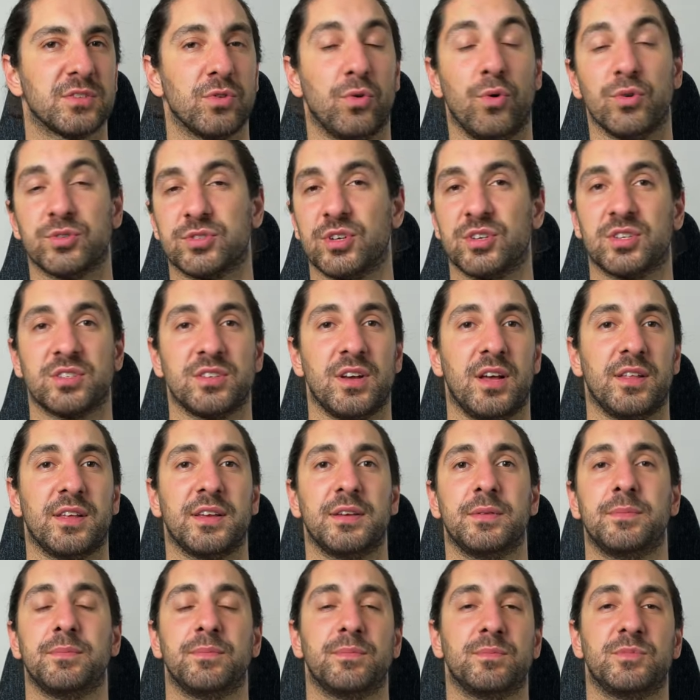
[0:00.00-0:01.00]
also
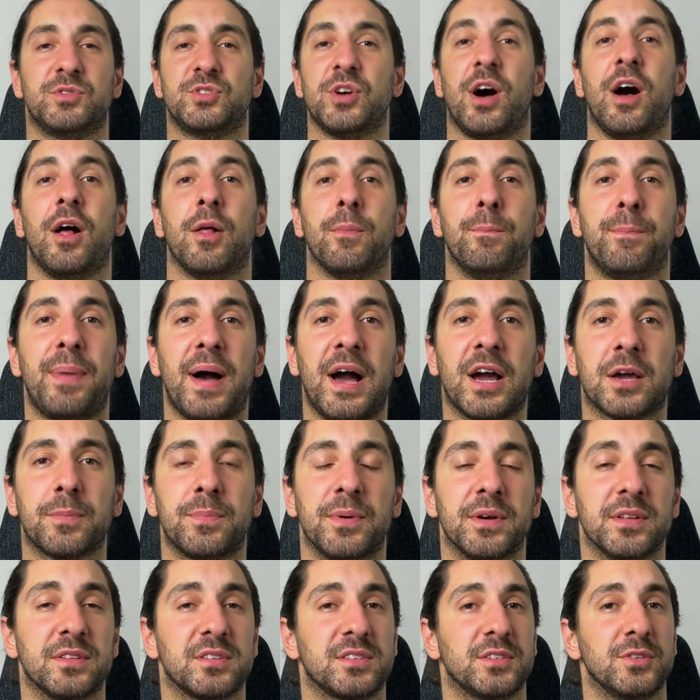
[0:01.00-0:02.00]
slightly dialed back,
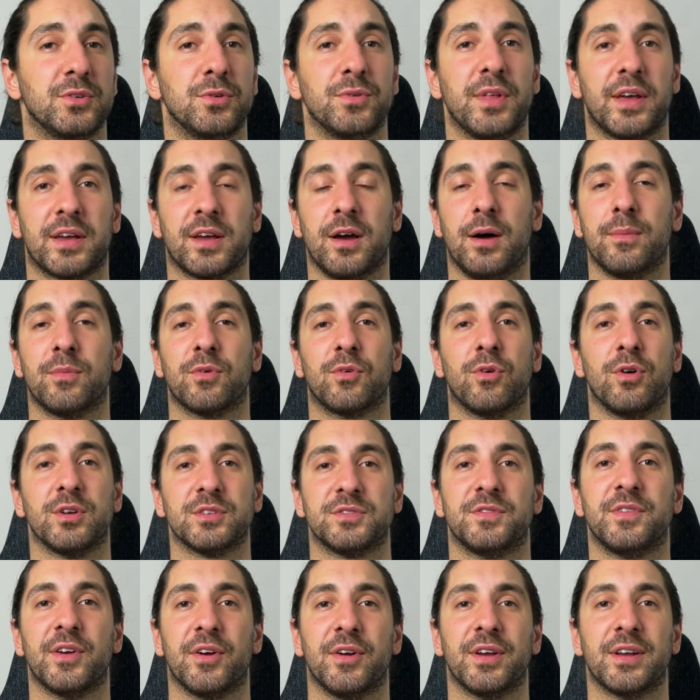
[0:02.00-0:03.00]
but still they come across
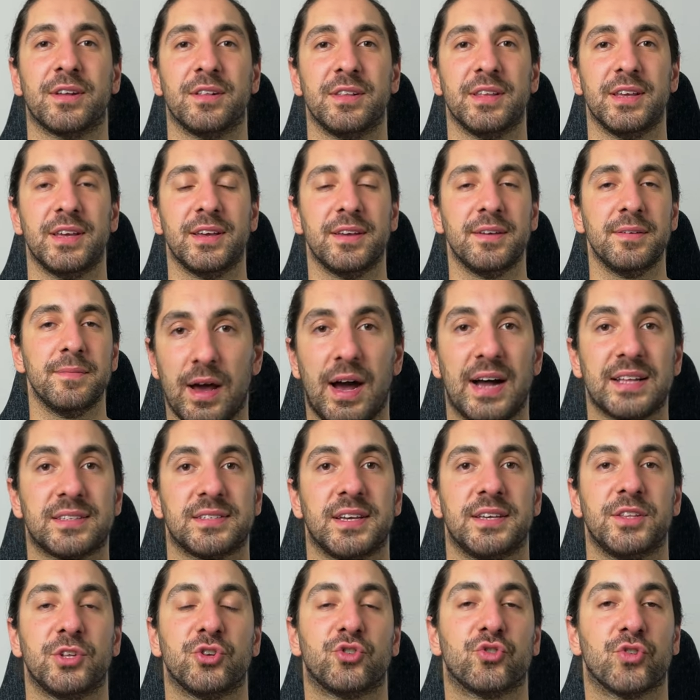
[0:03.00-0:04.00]
very clear. I'd
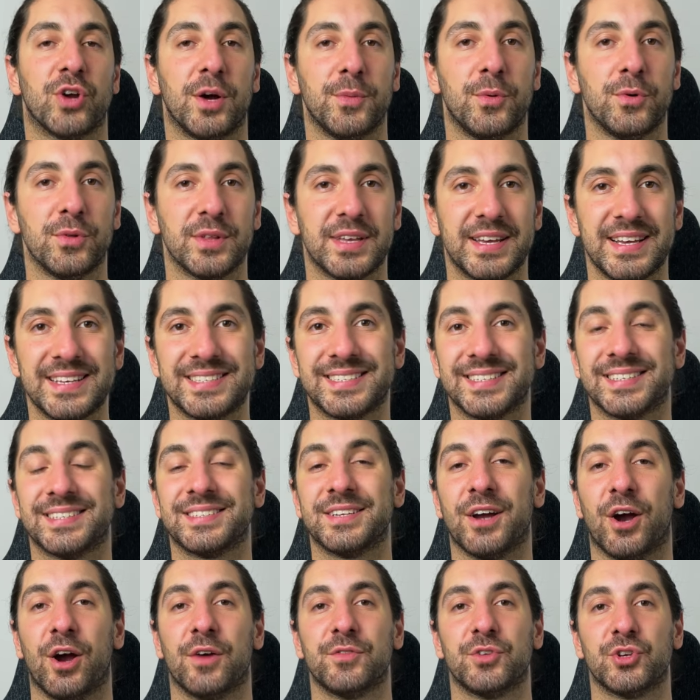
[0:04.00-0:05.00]
say the treble is the
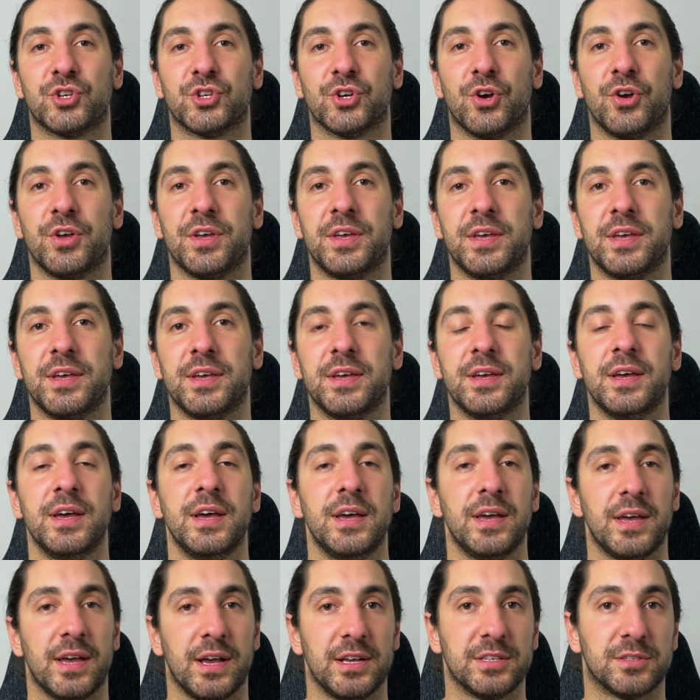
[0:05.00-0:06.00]
star of the show here.
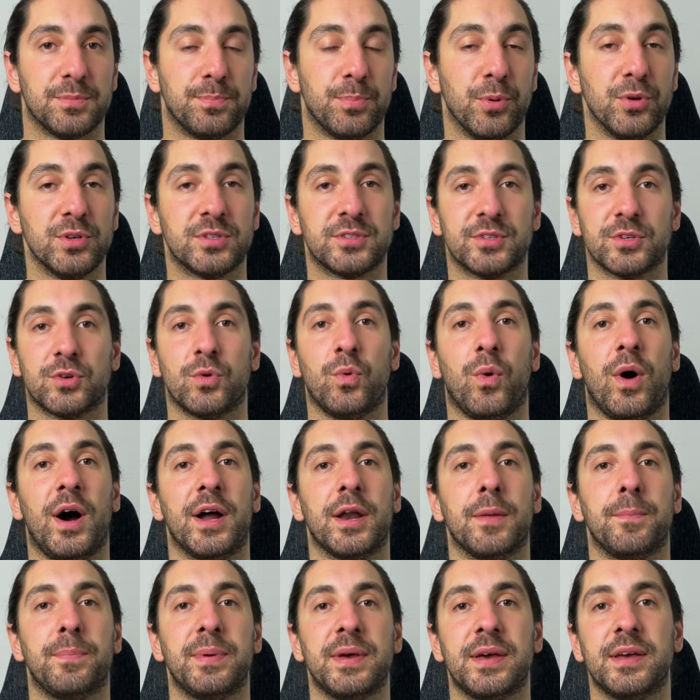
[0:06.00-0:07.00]
It's boosted quite
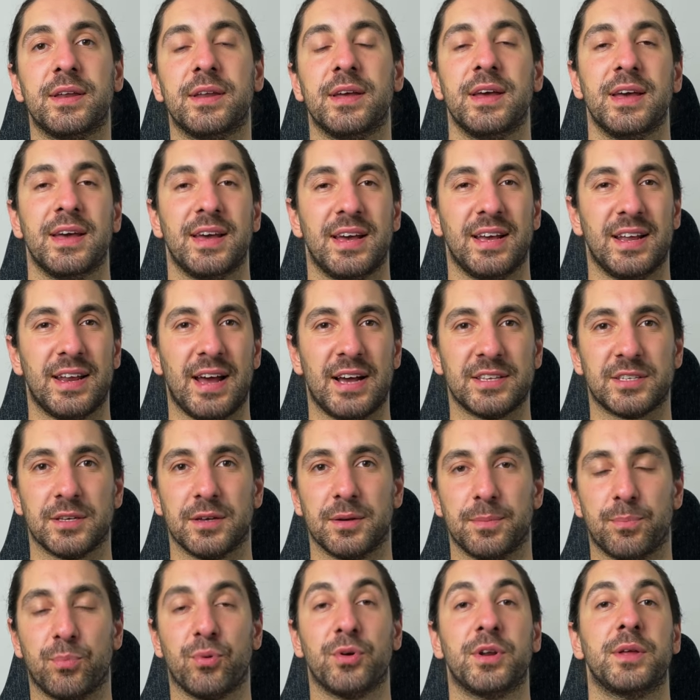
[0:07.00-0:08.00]
a bit. It has
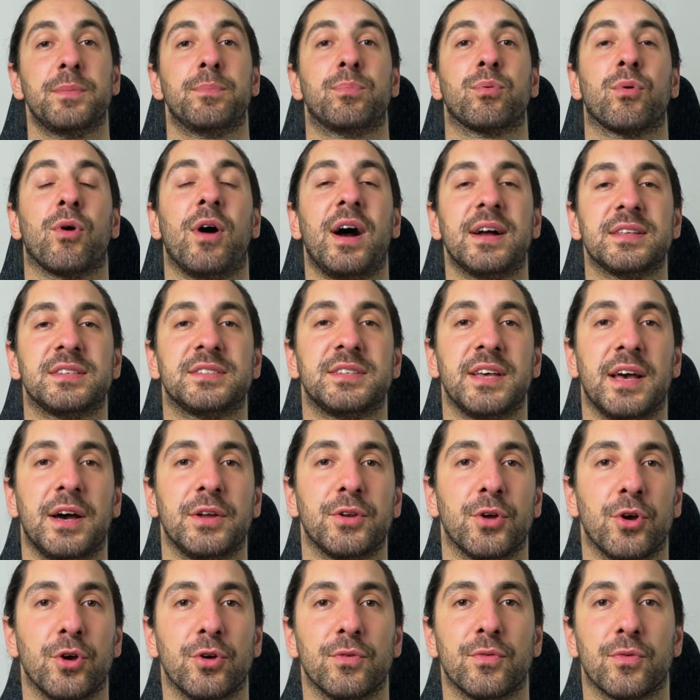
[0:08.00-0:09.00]
a pretty bright sound
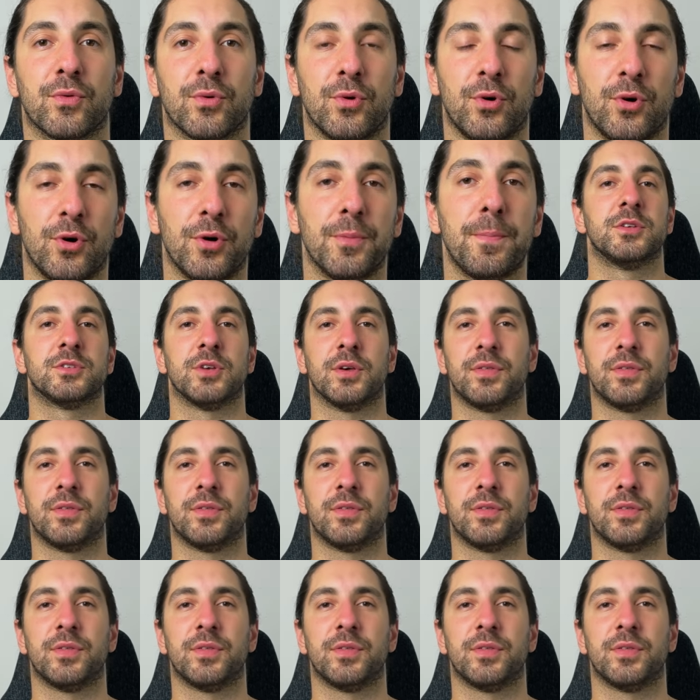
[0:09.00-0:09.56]
overall. So